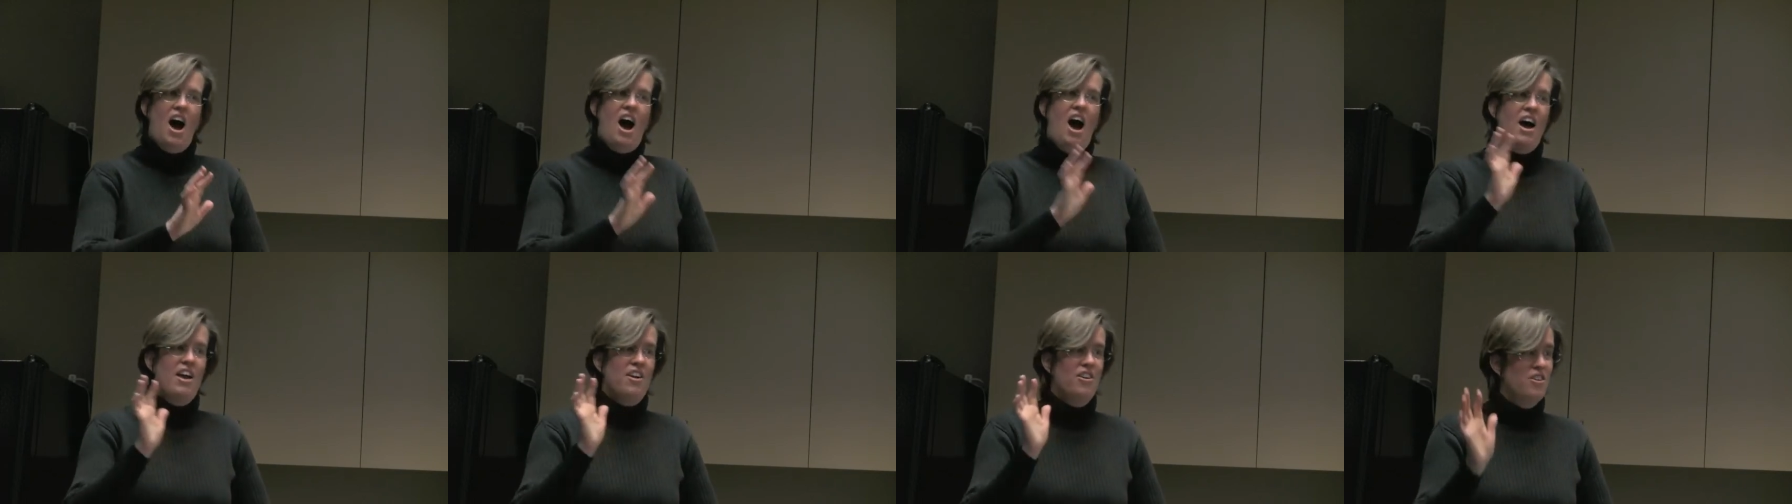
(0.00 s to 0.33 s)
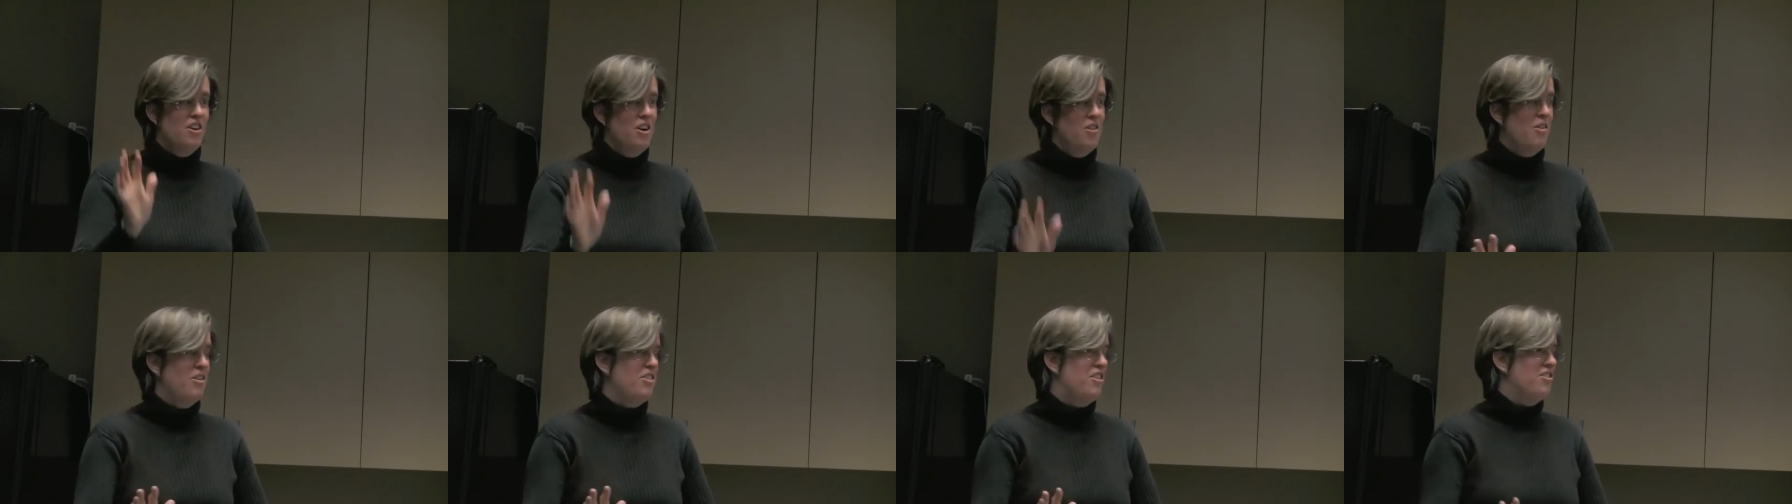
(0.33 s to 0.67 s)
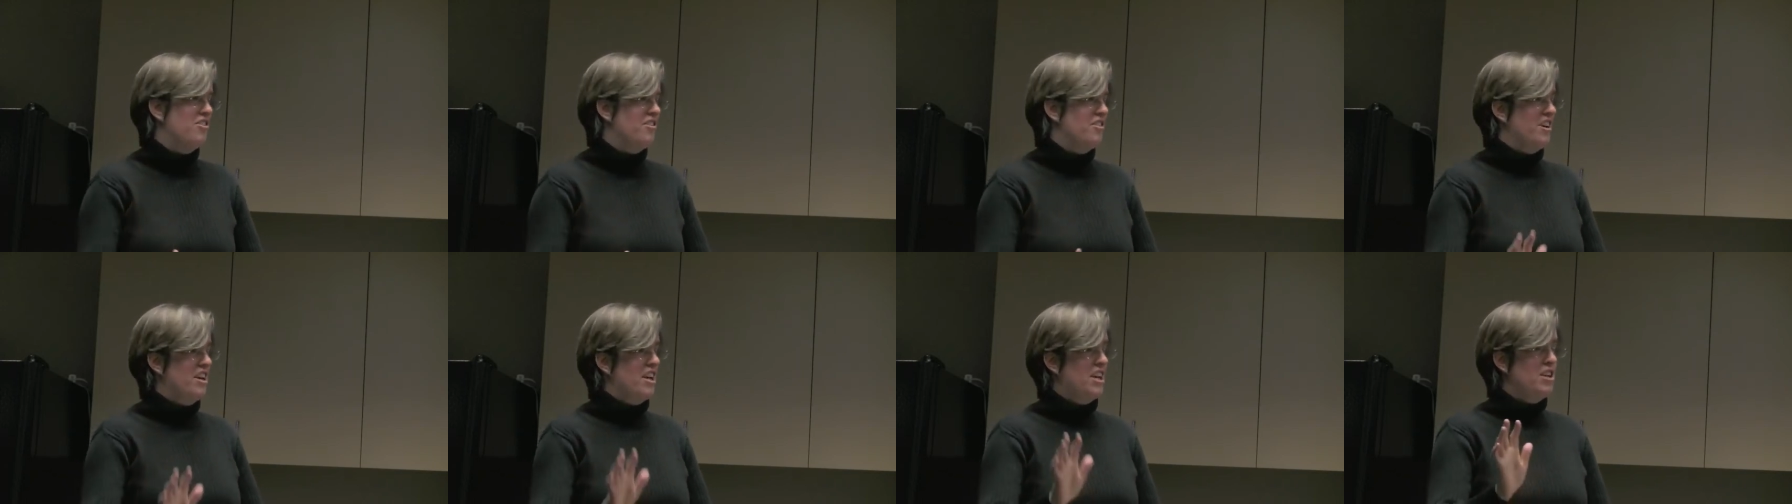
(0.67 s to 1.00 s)
I don't know whether
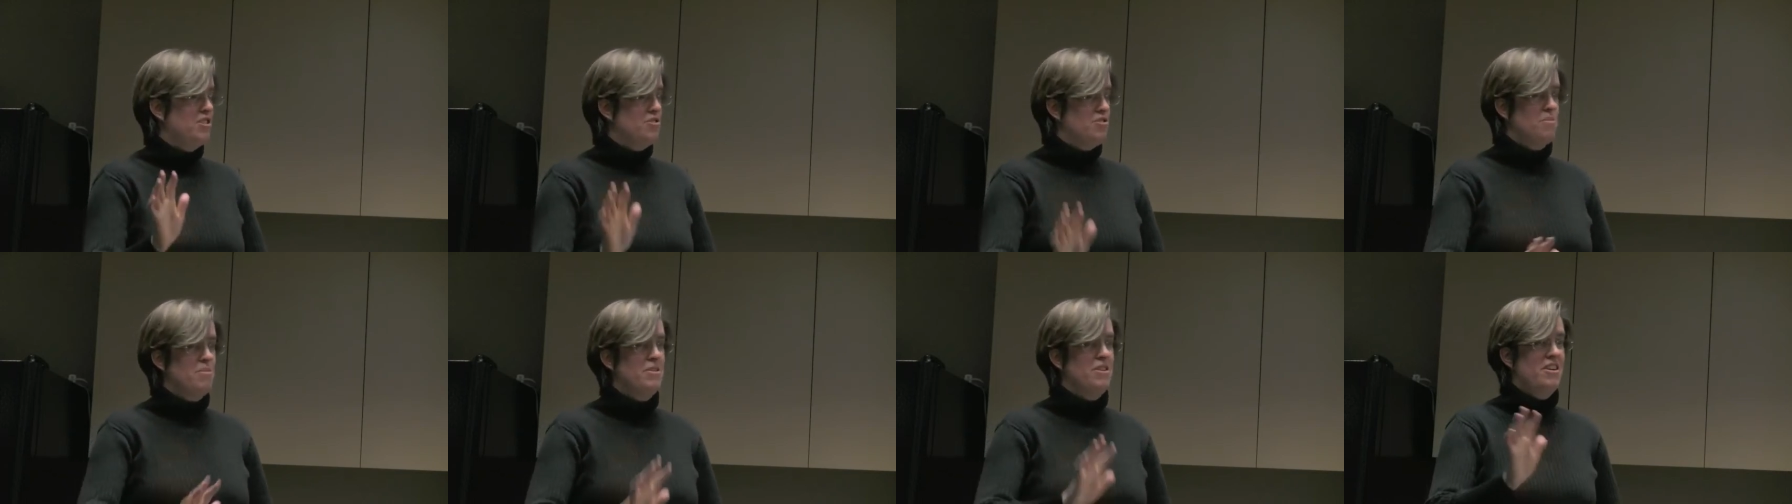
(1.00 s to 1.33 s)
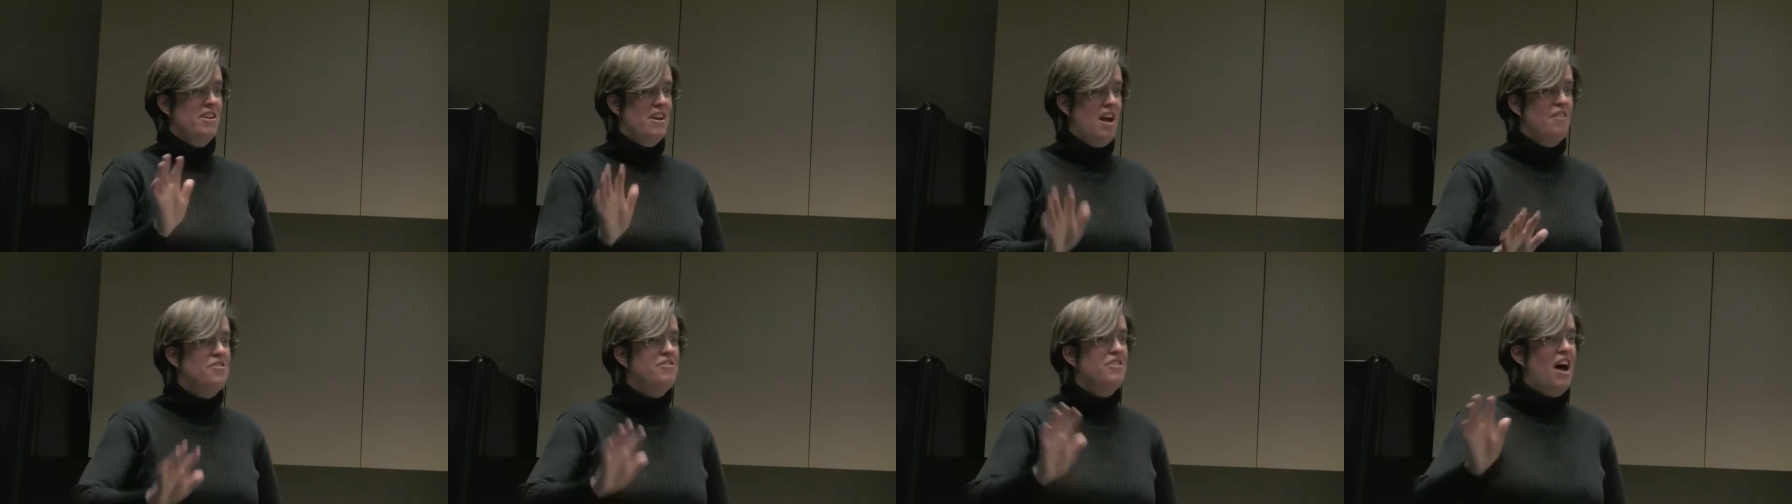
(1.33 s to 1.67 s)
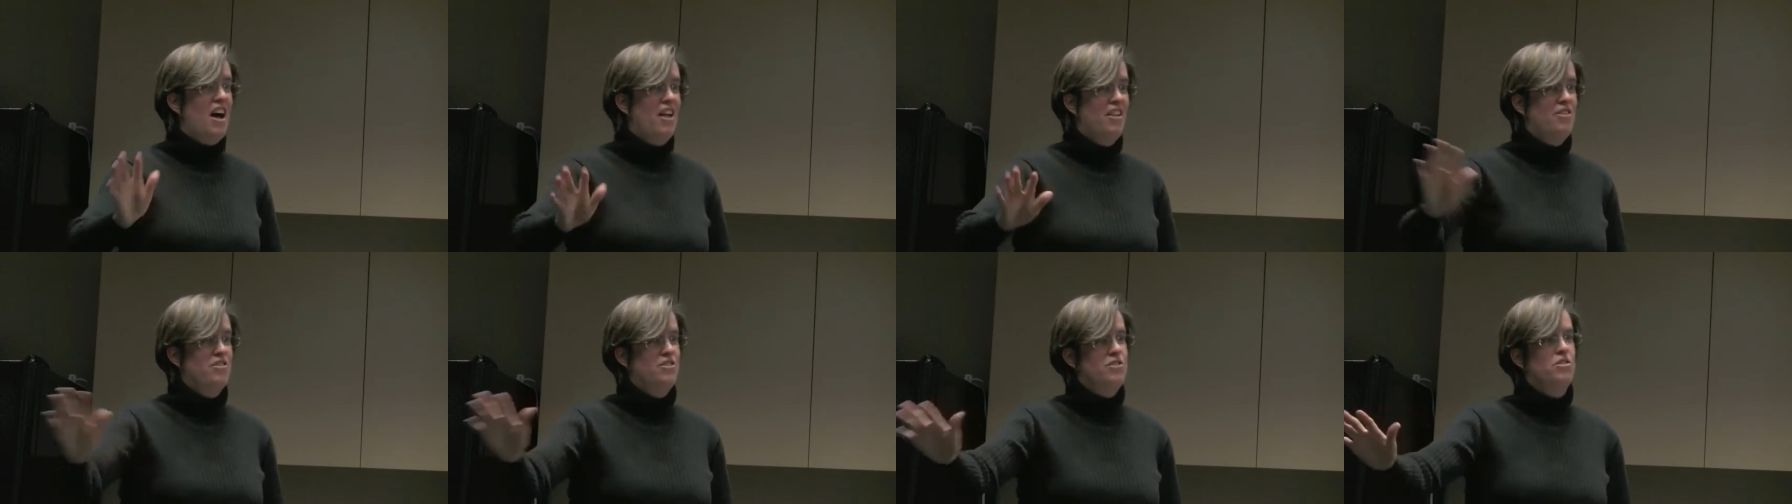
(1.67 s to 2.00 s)
they're going to contribute enough
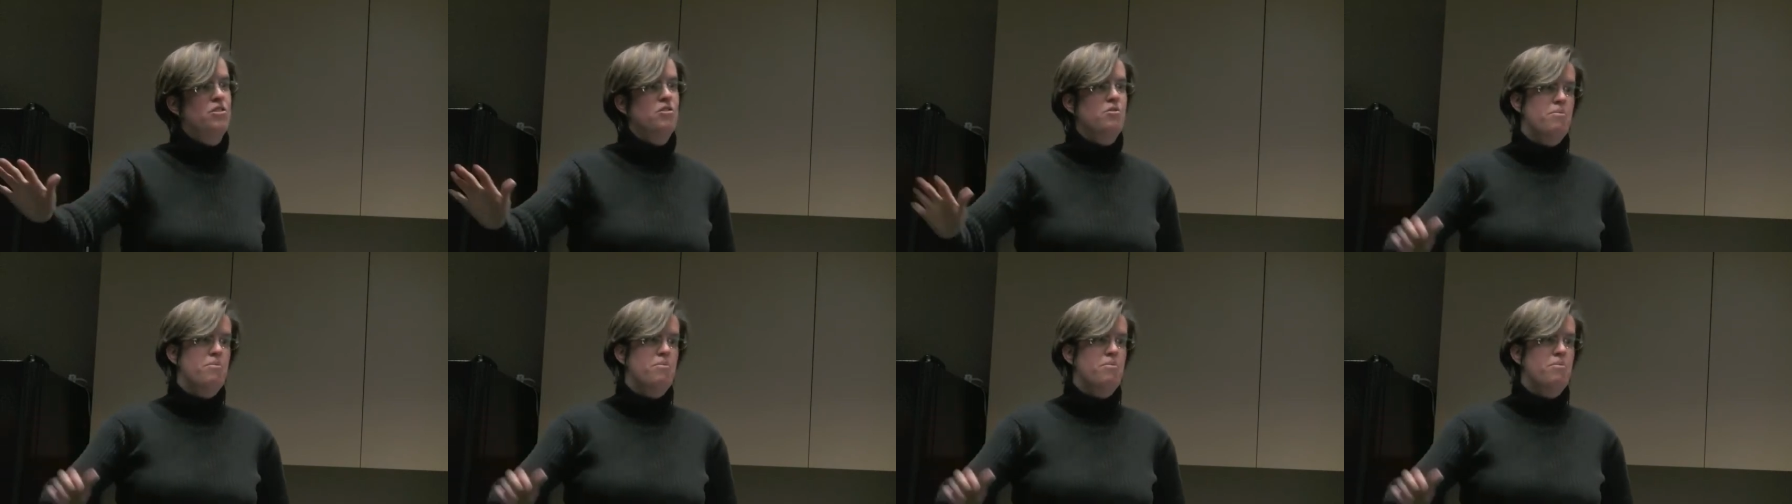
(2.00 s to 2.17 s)
dollars to